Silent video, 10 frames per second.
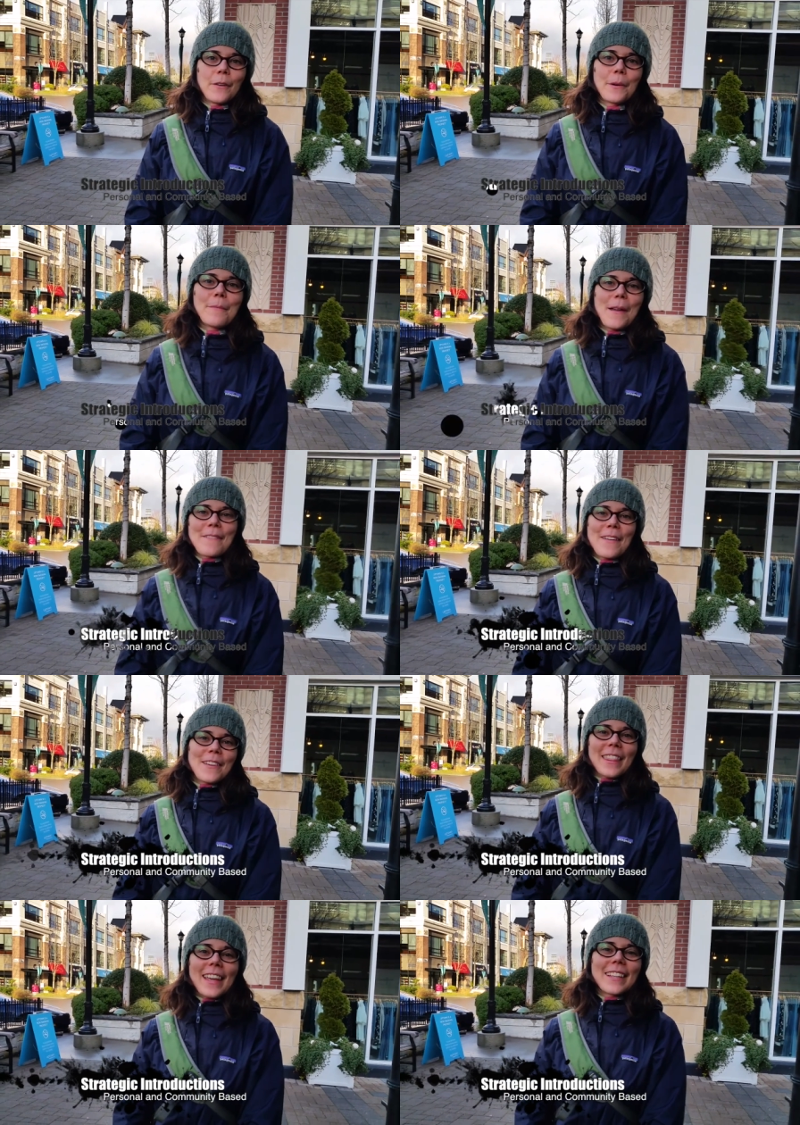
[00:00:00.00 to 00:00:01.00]
one of my favorite
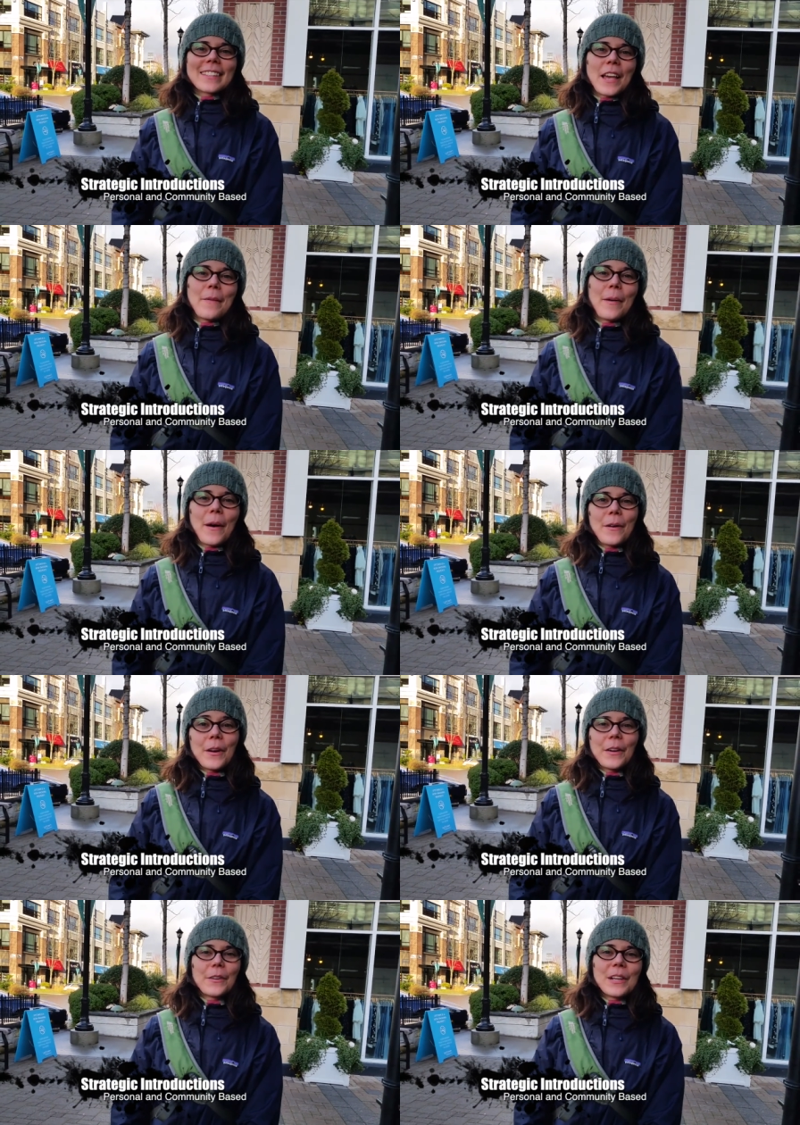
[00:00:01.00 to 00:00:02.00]
things about
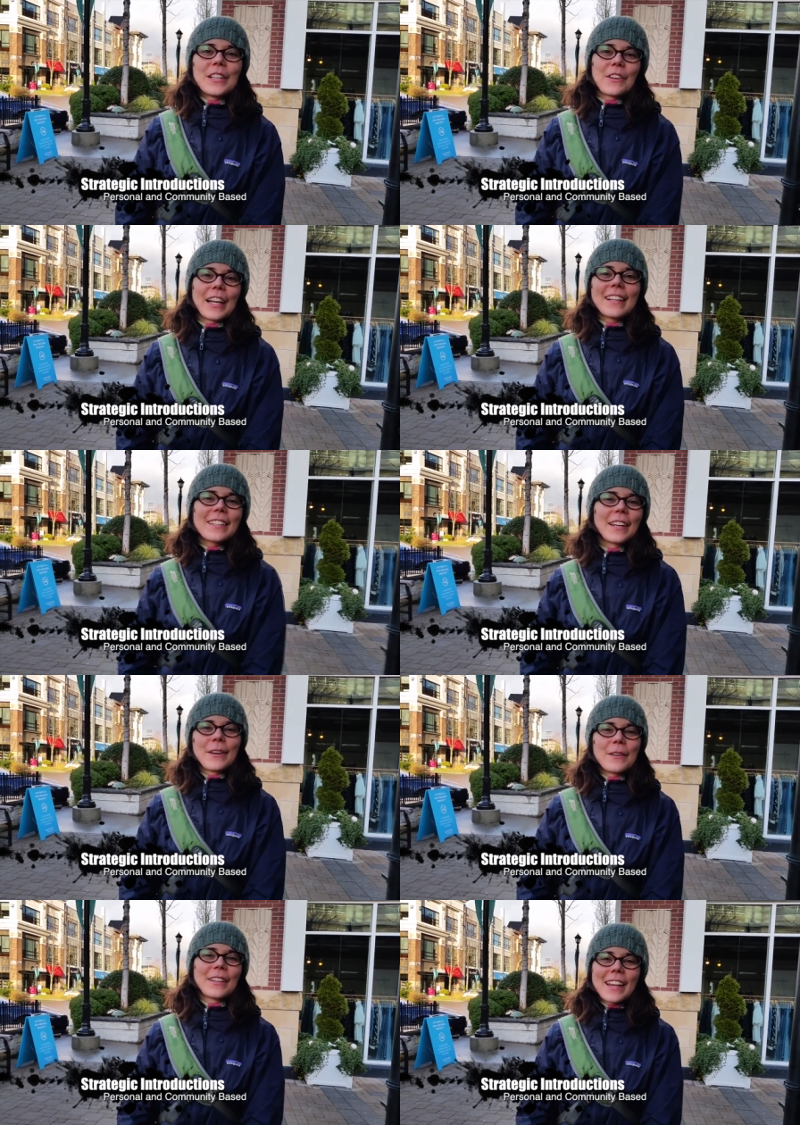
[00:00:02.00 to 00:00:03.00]
Green Drinks,
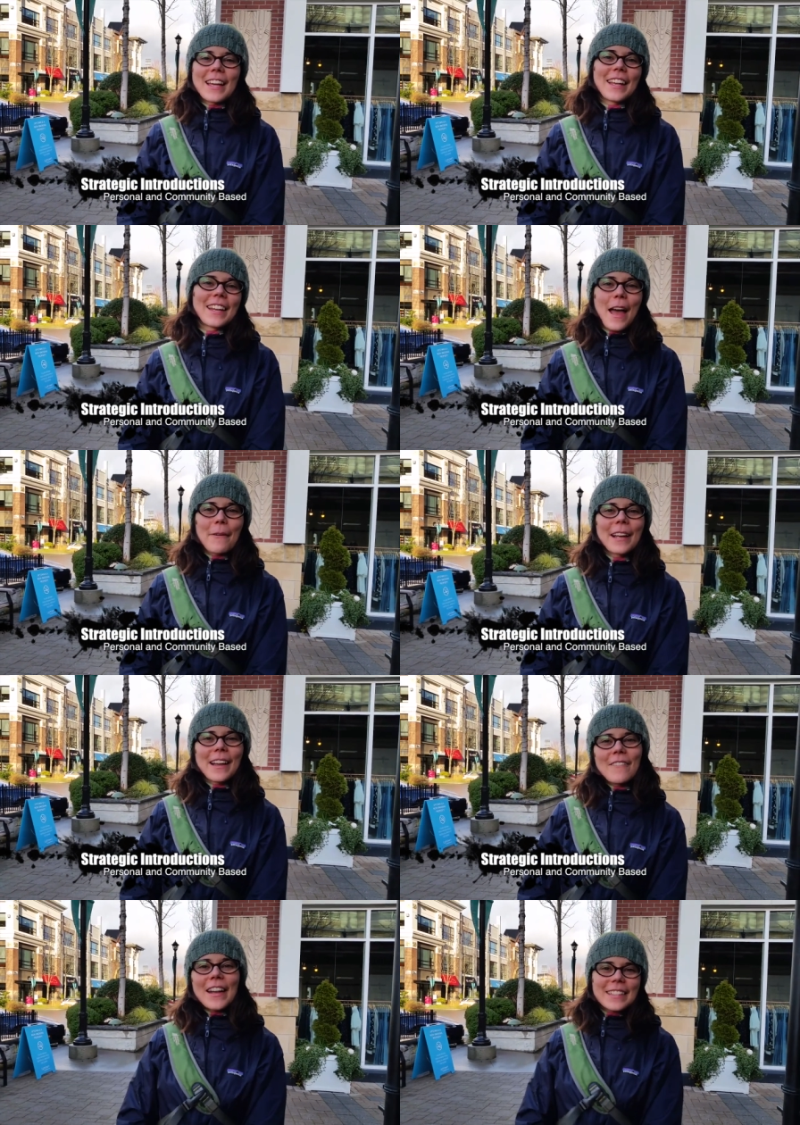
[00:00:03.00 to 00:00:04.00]
which is a networking
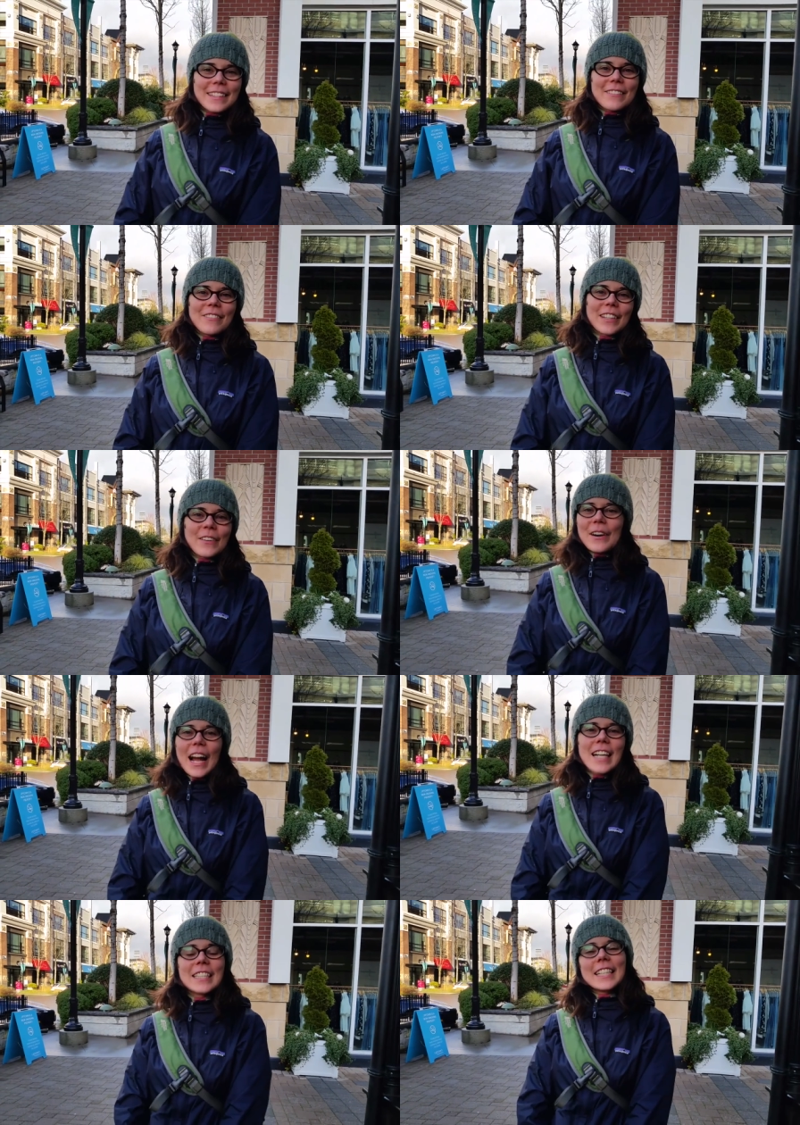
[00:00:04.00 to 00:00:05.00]
event in Victoria,
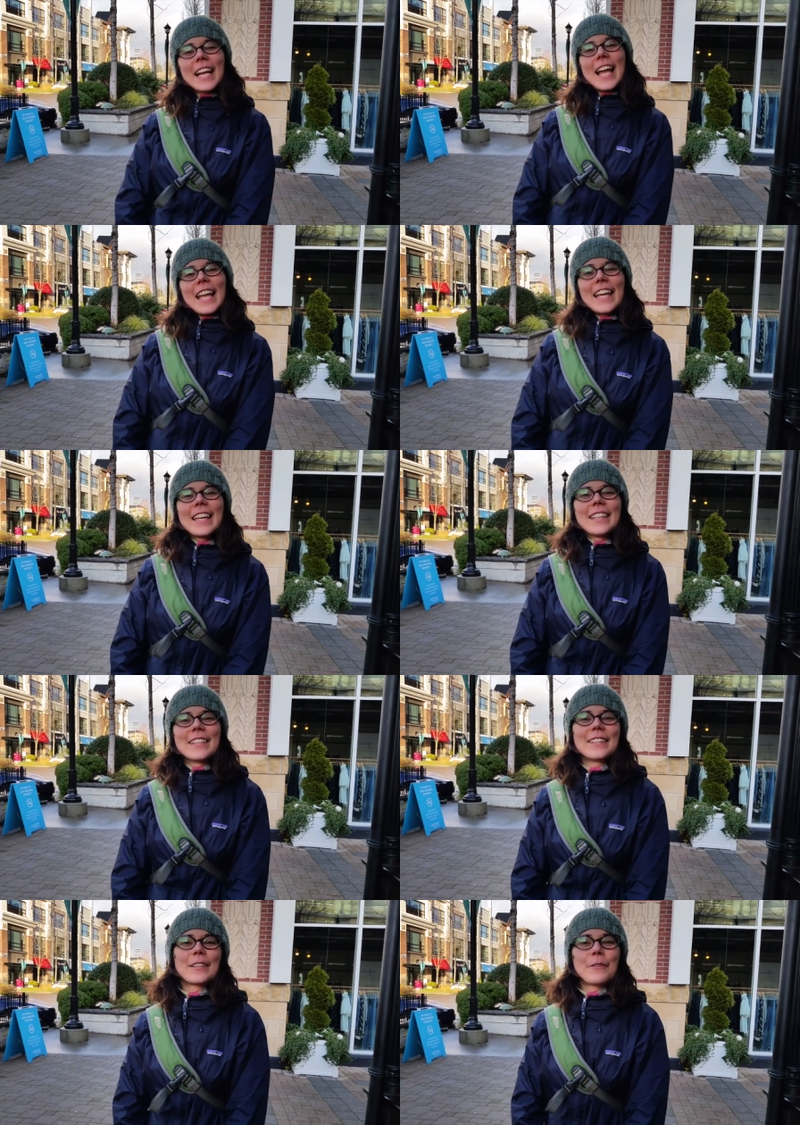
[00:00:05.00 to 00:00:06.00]

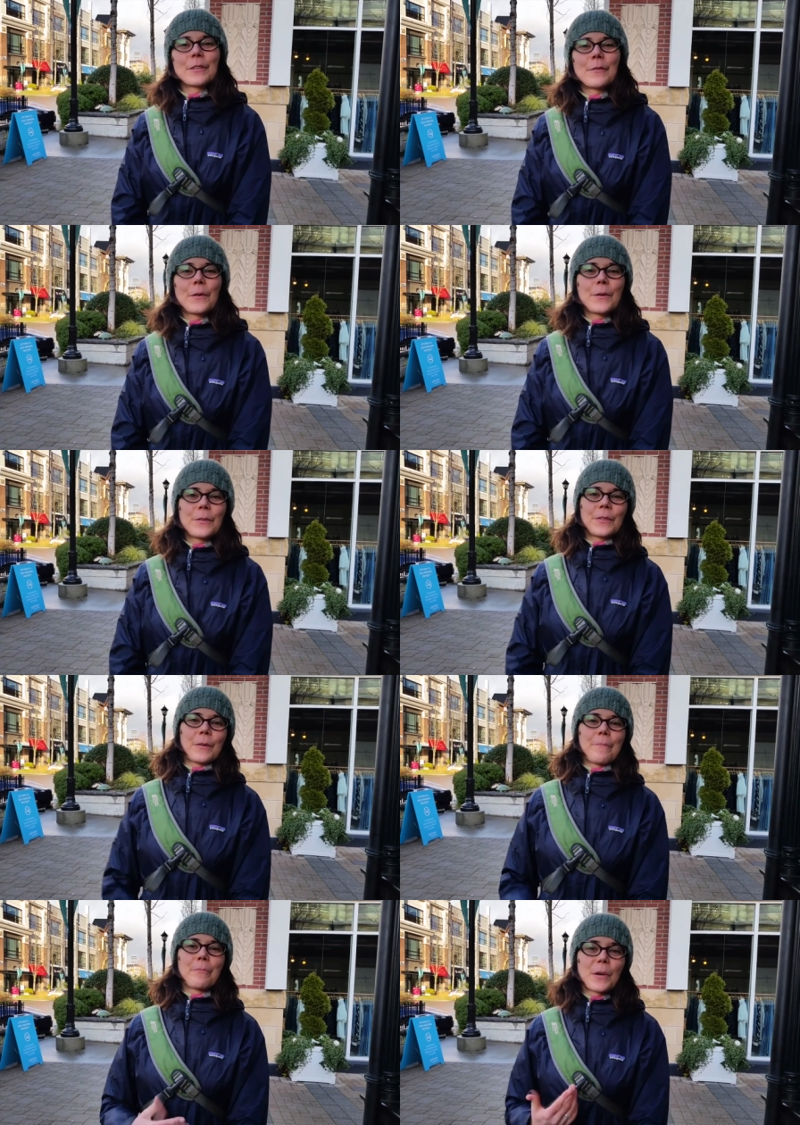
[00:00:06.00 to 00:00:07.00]
is Christopher's
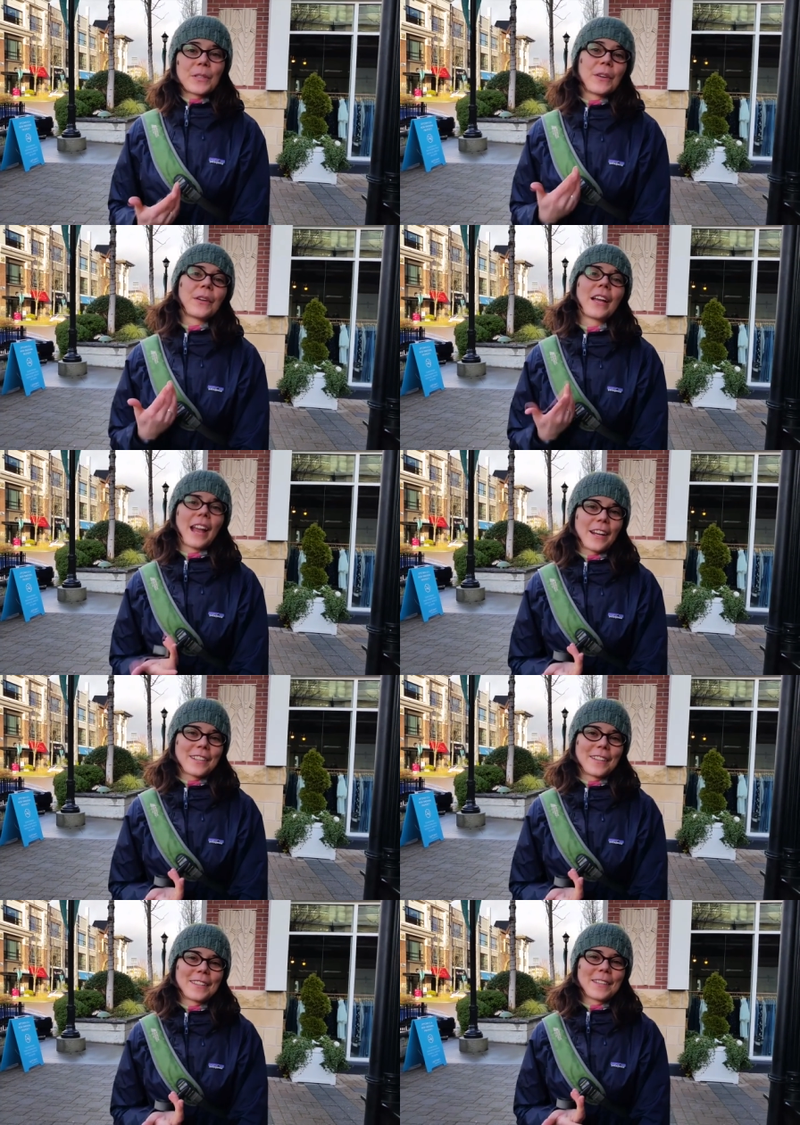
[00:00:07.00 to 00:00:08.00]
personal
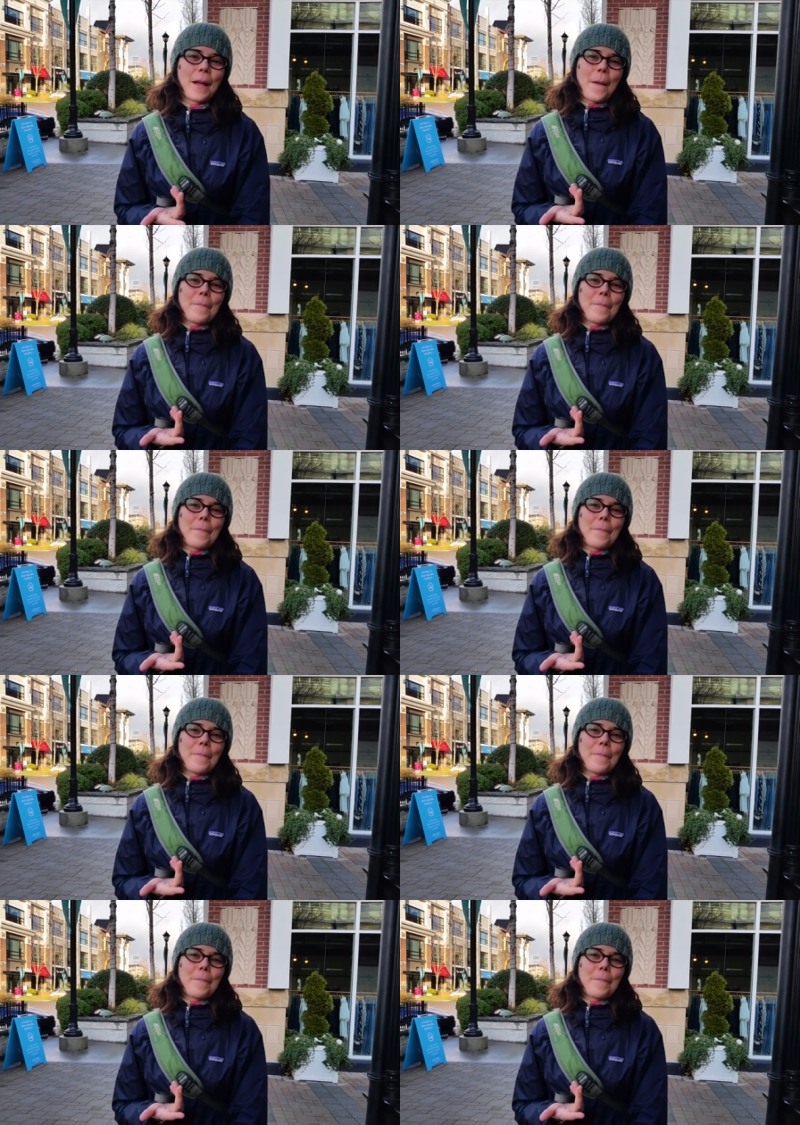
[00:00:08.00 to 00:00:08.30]
connections.